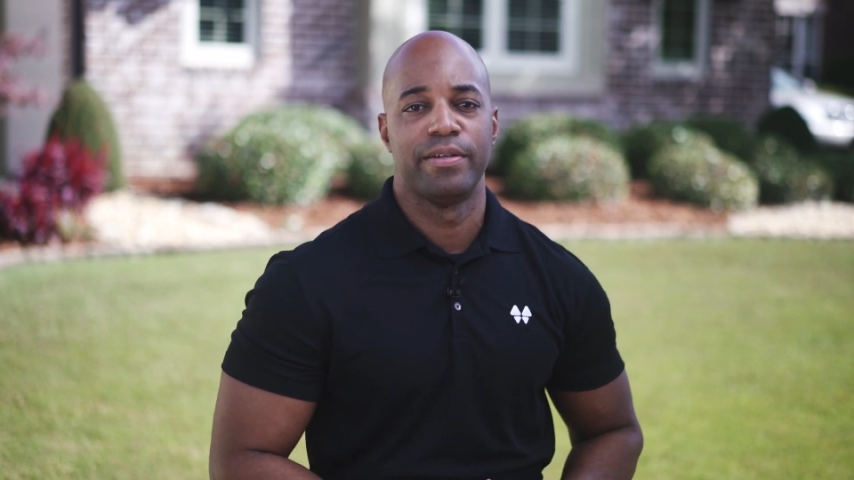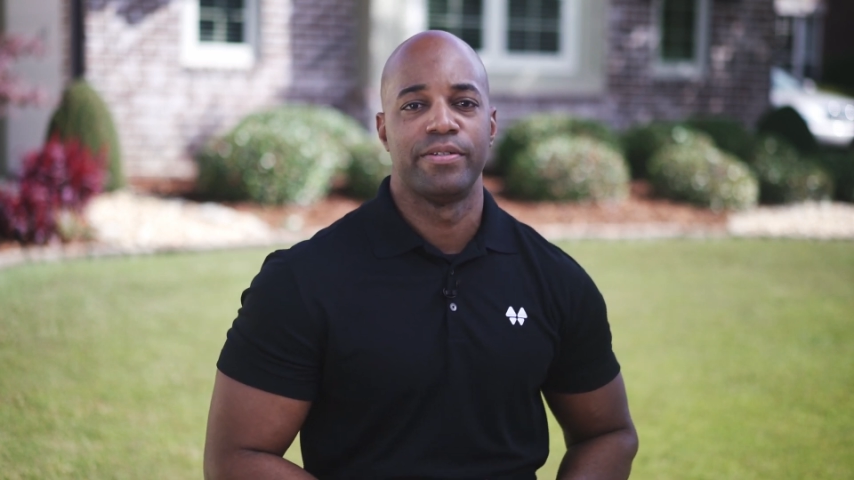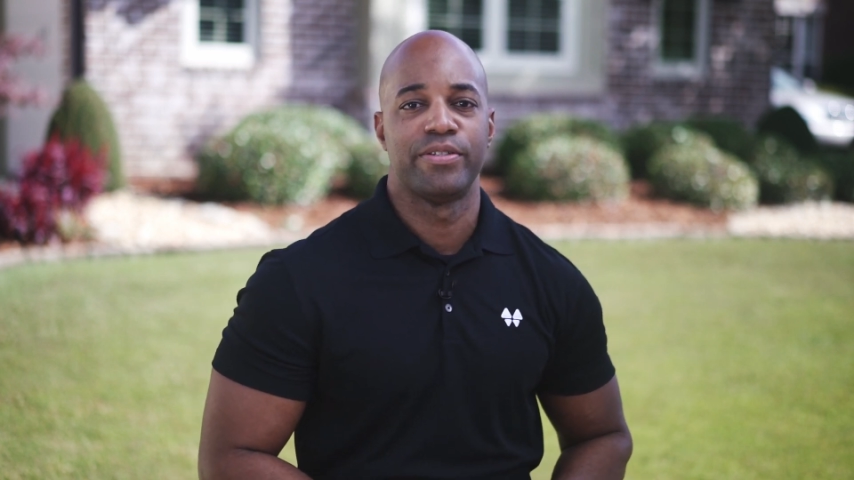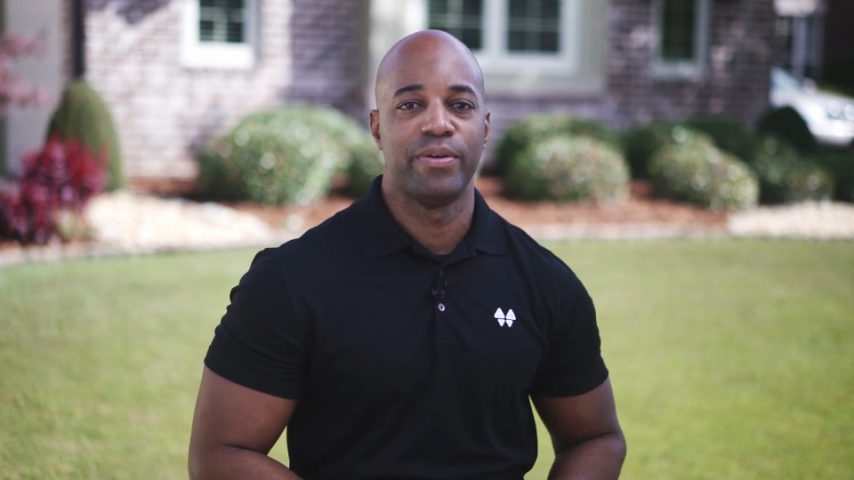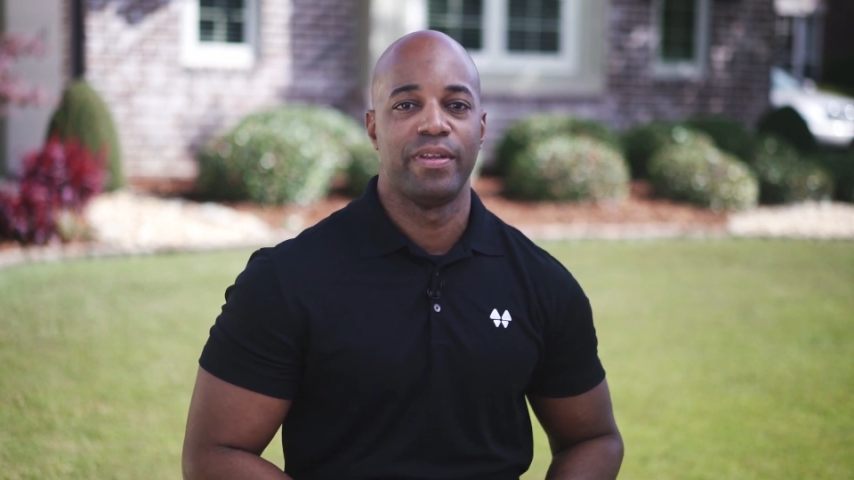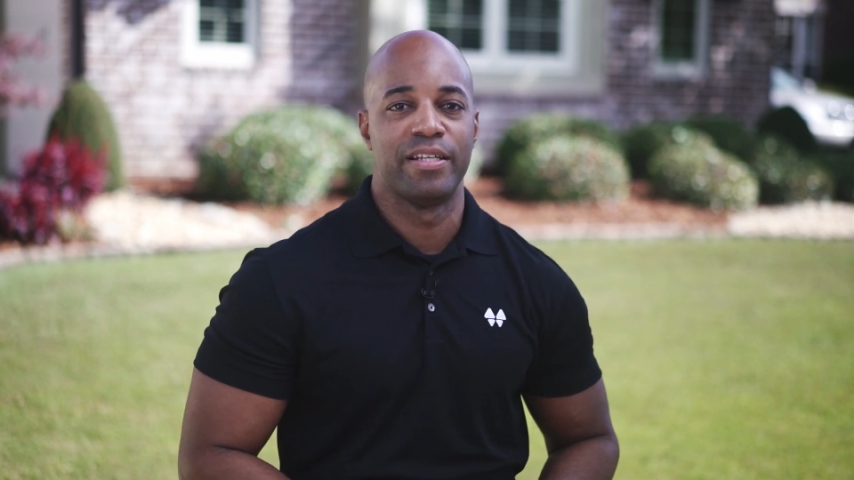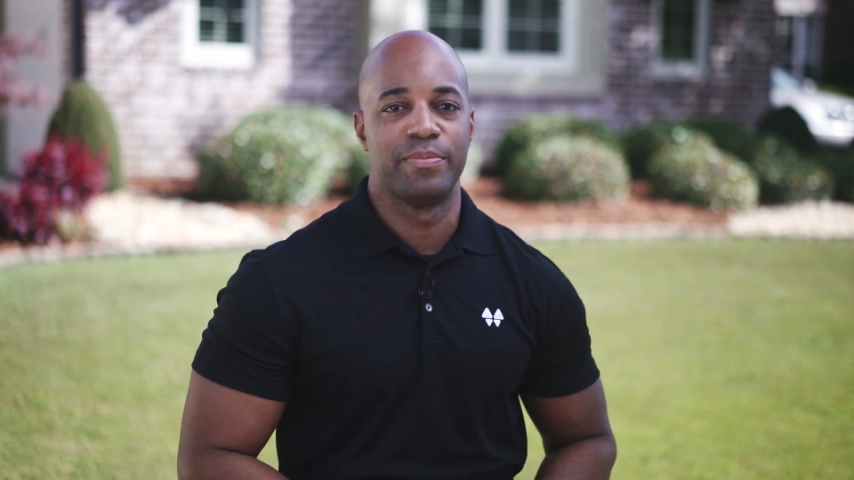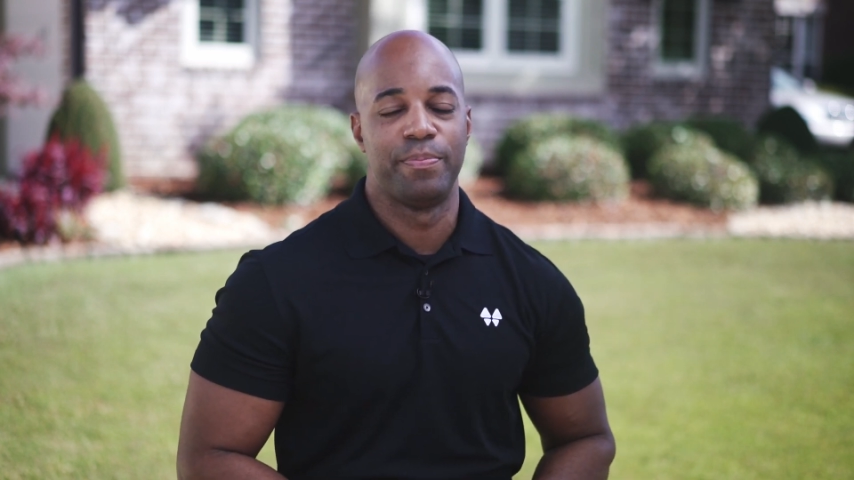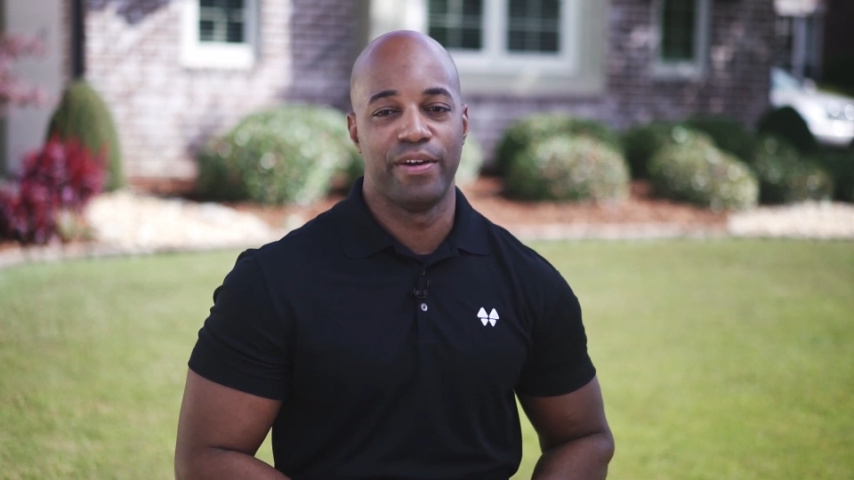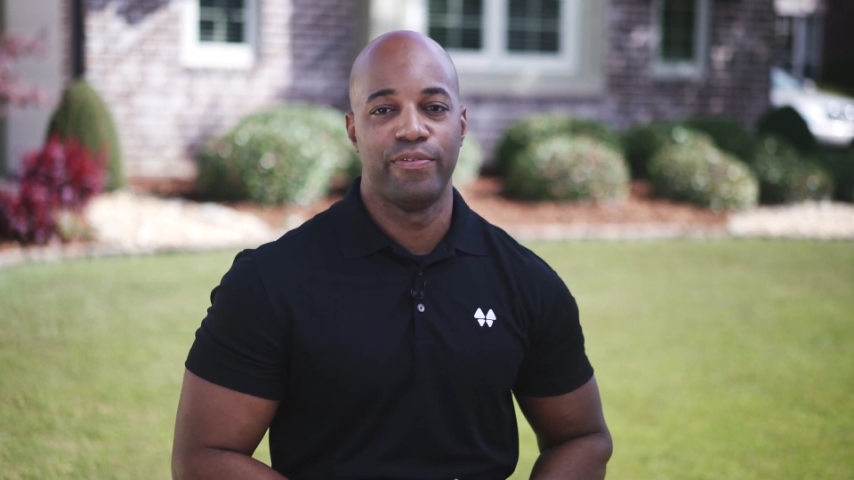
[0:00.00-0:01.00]
to ensure that
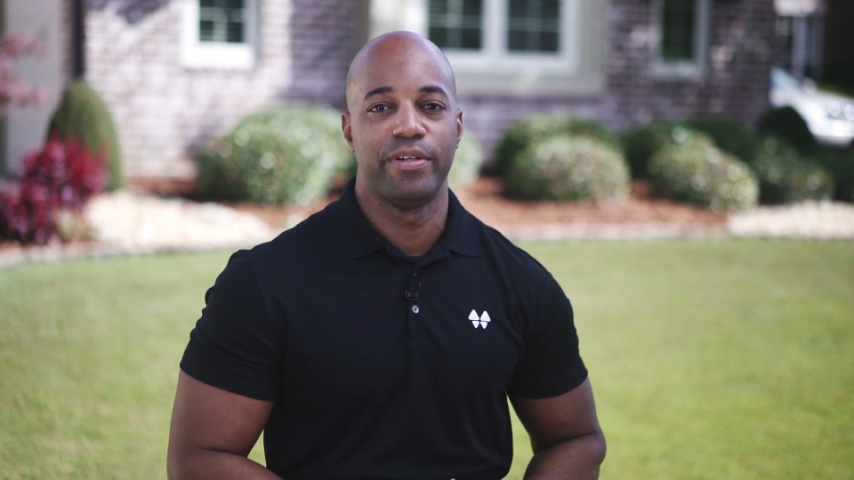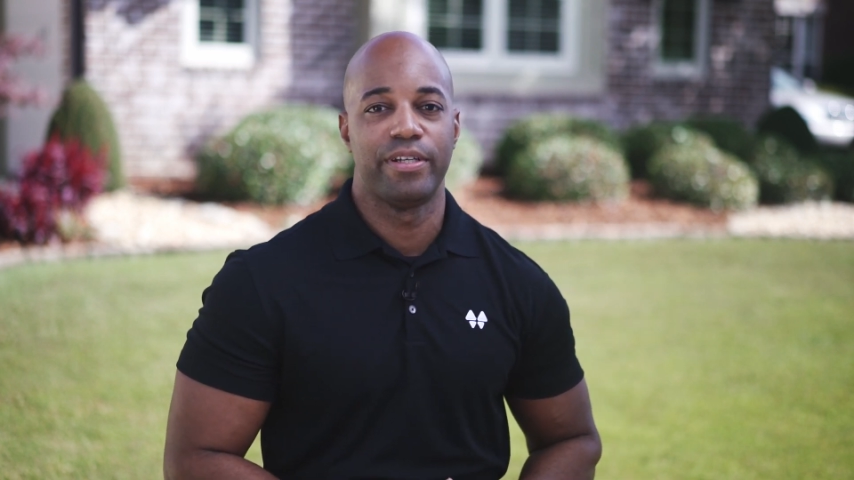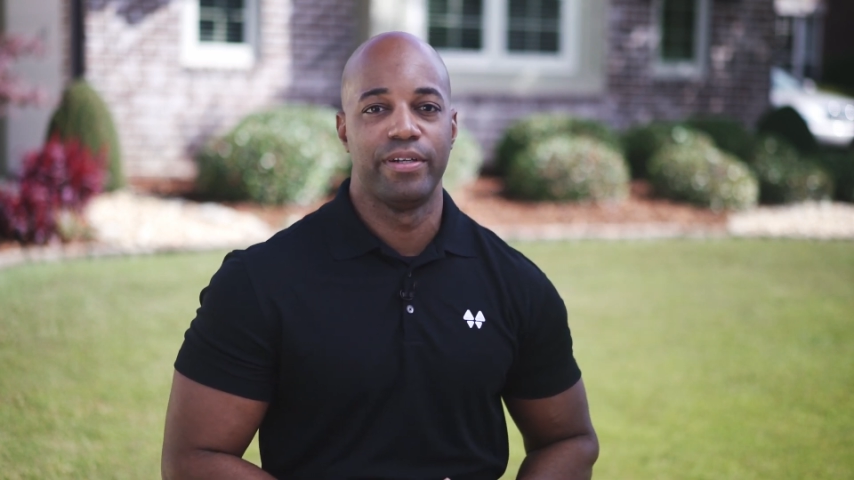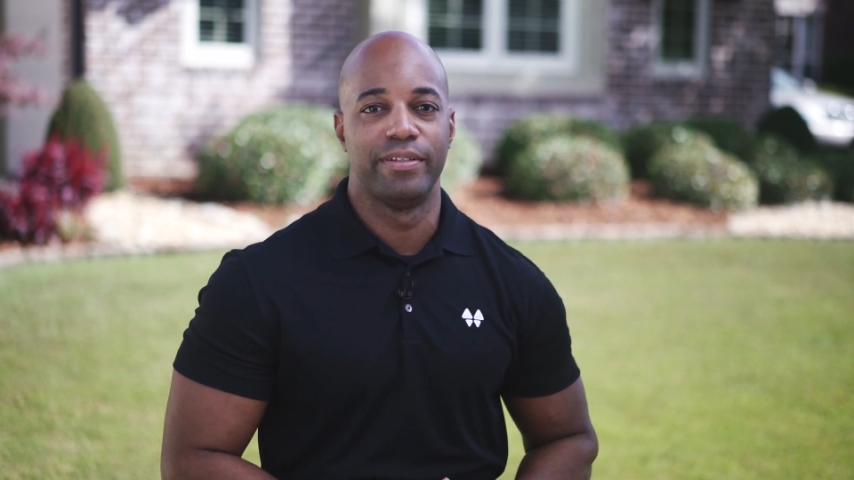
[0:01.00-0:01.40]
it's barefoot